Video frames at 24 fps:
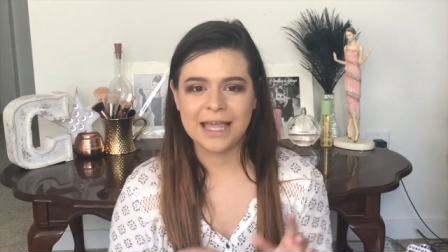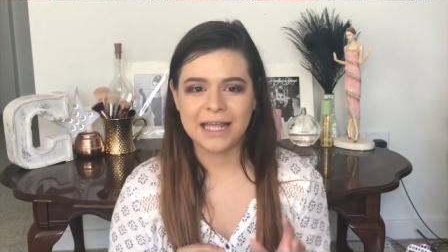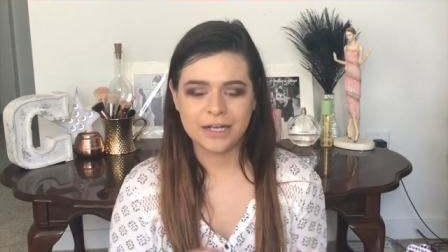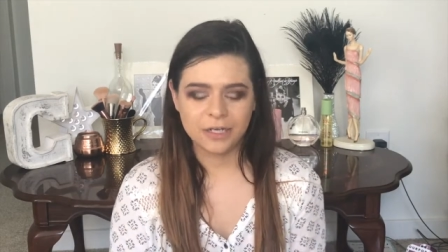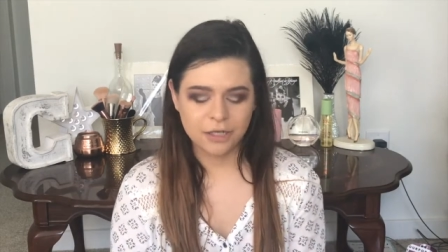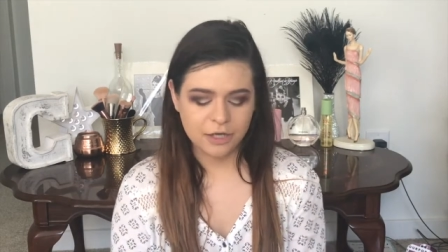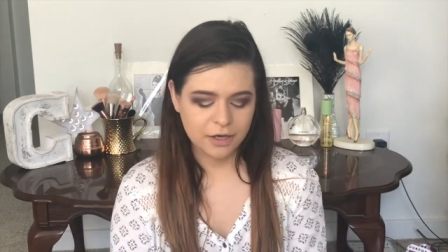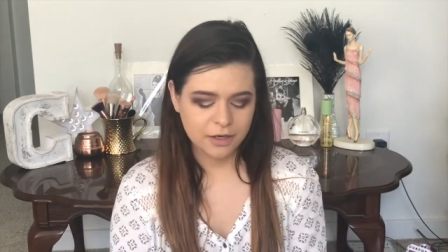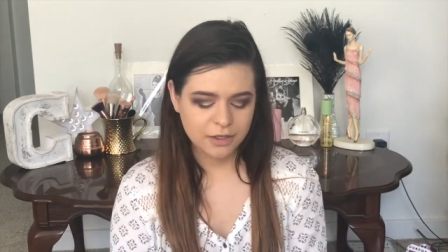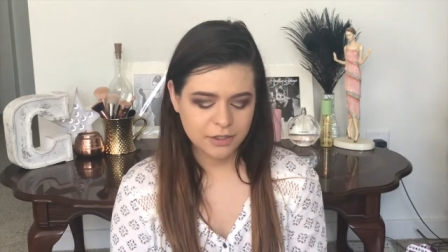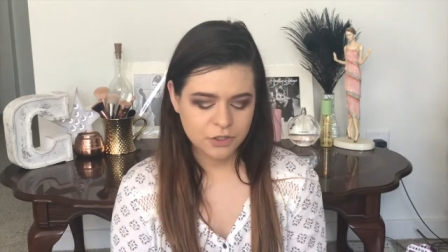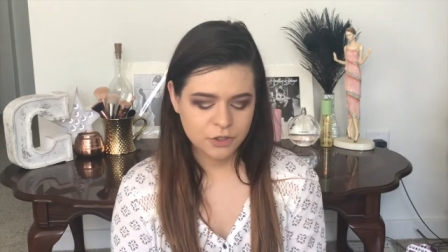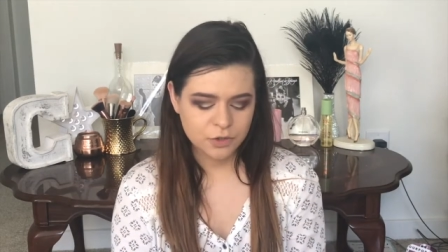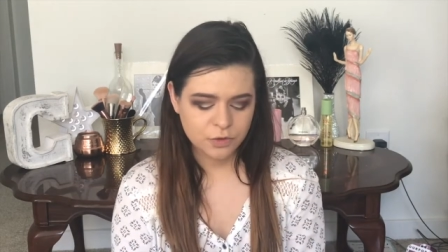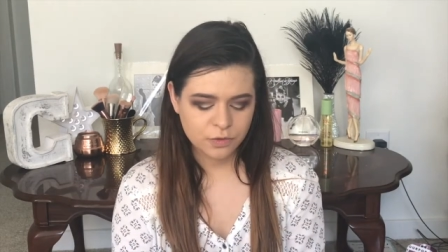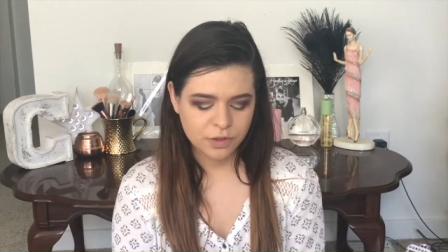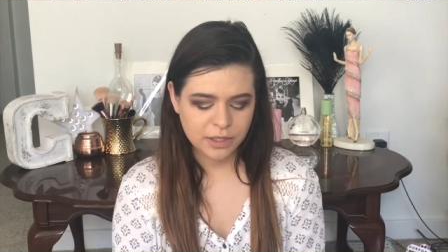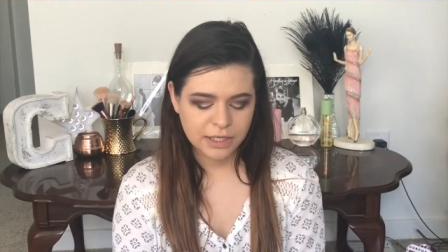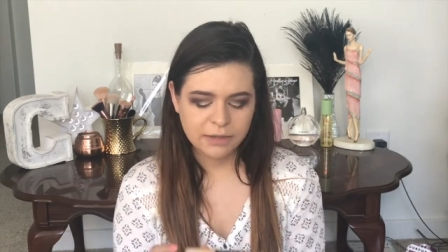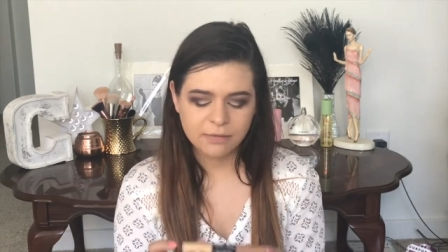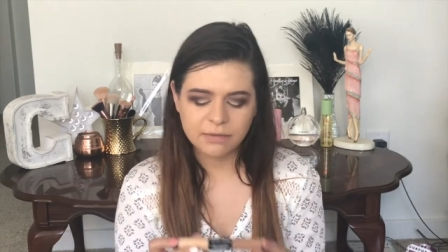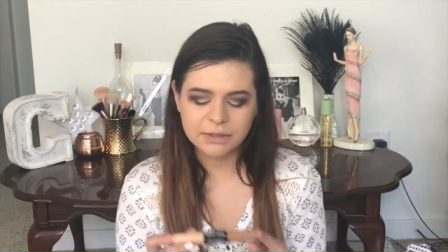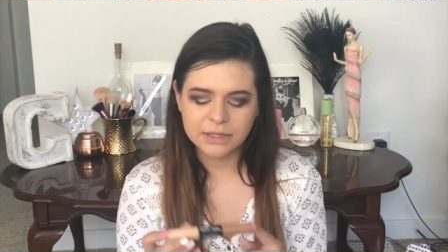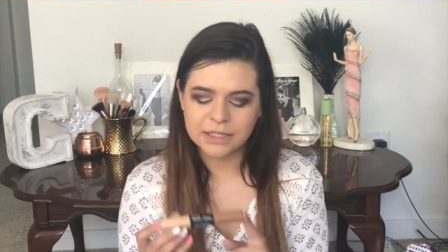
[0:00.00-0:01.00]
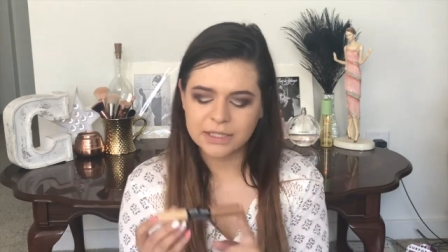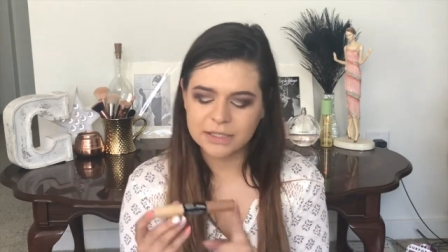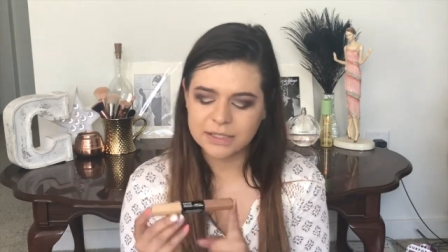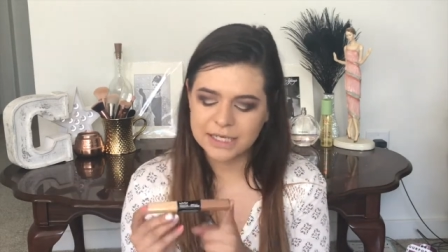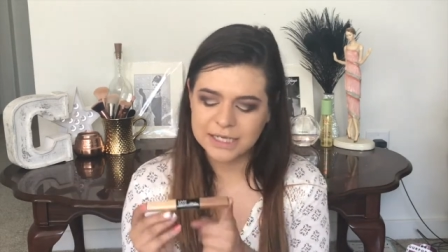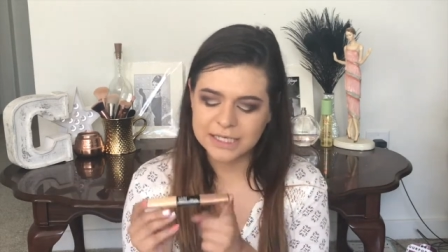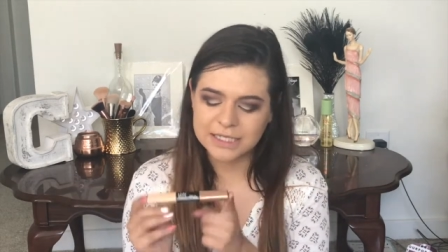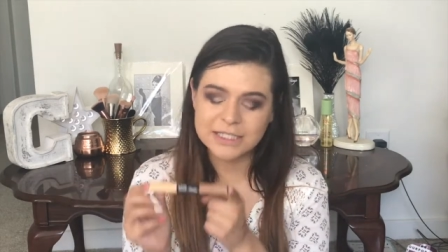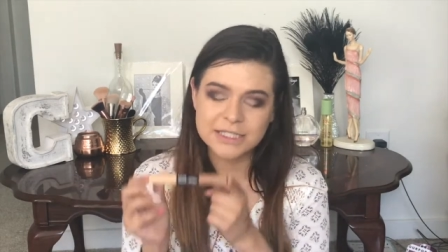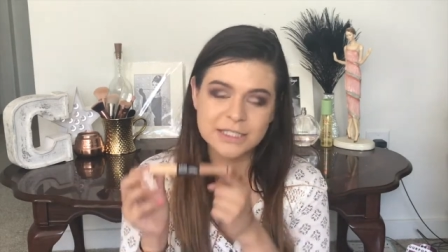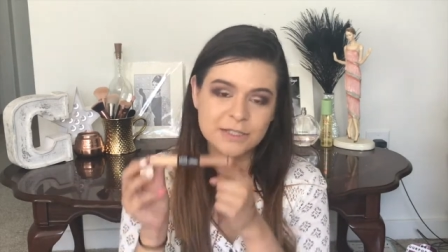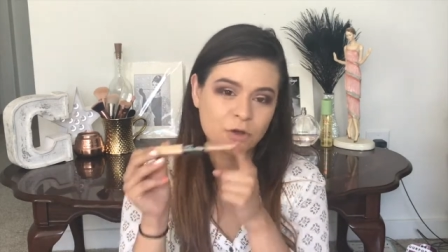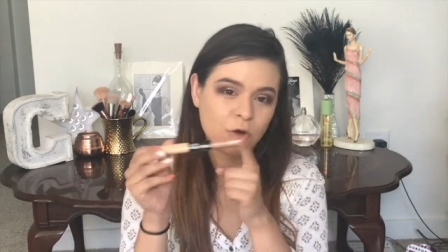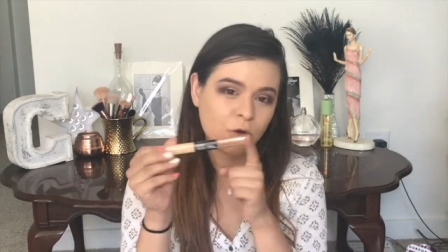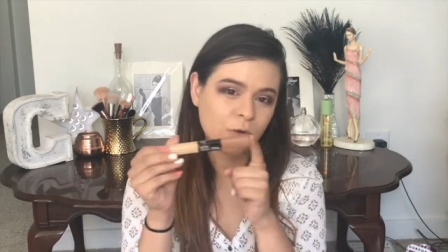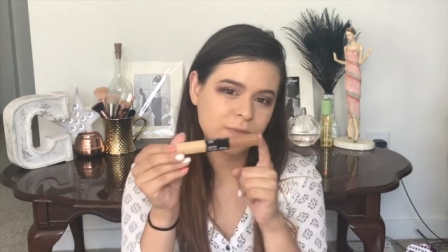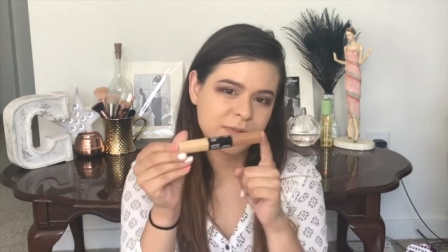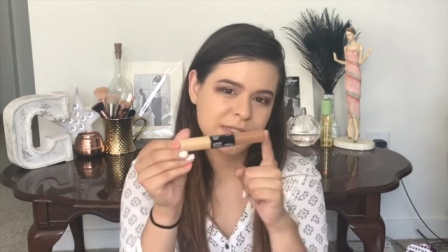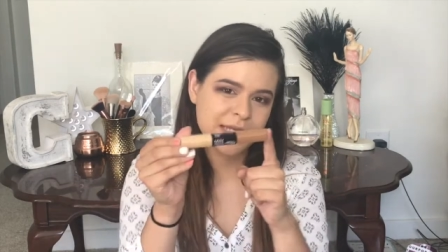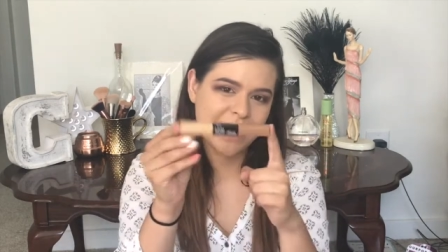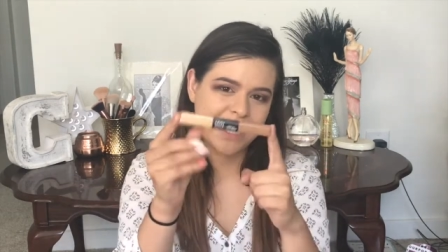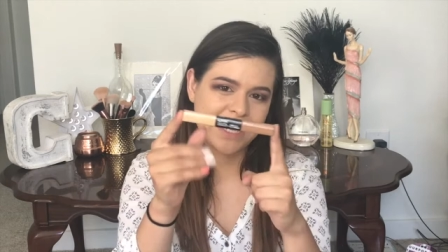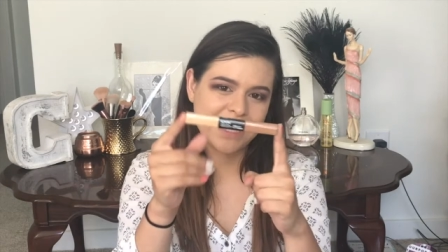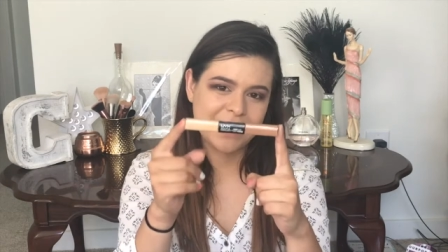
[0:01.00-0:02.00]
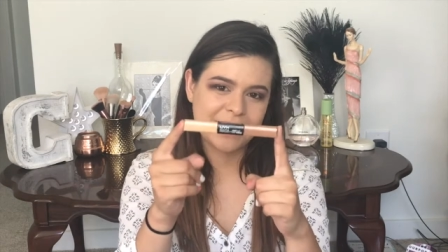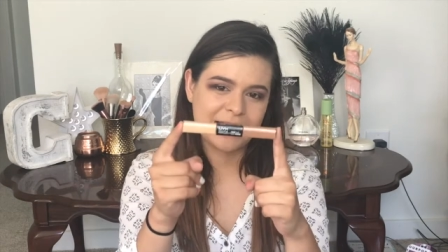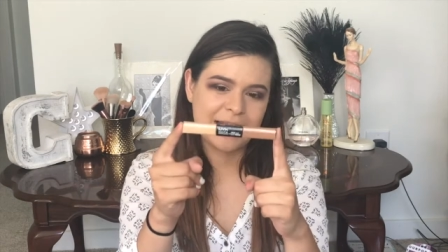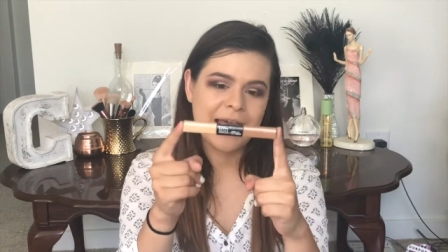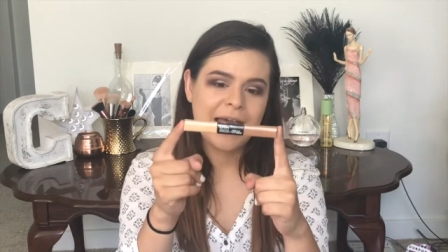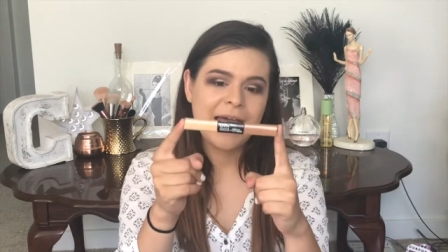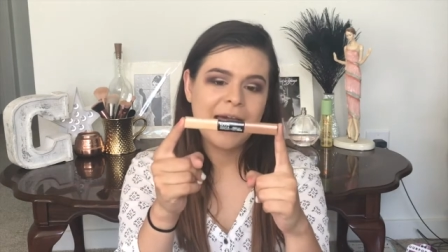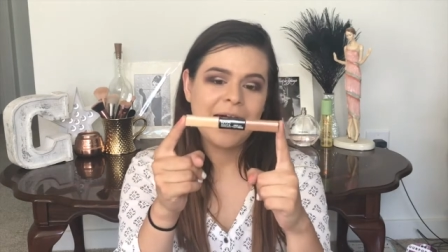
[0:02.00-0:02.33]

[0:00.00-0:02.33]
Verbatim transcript: and contouring with the NYX Sculpt in